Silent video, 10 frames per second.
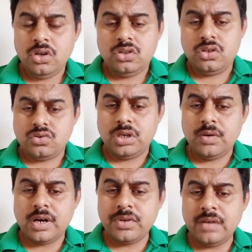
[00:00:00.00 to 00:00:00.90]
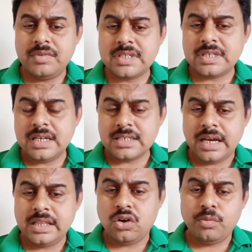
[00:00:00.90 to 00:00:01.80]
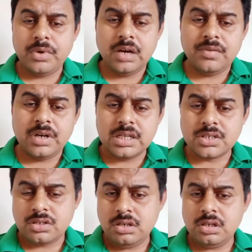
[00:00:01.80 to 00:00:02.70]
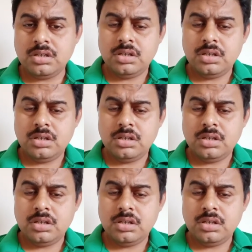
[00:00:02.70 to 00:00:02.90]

So today what we have discussed, I hope you have understood.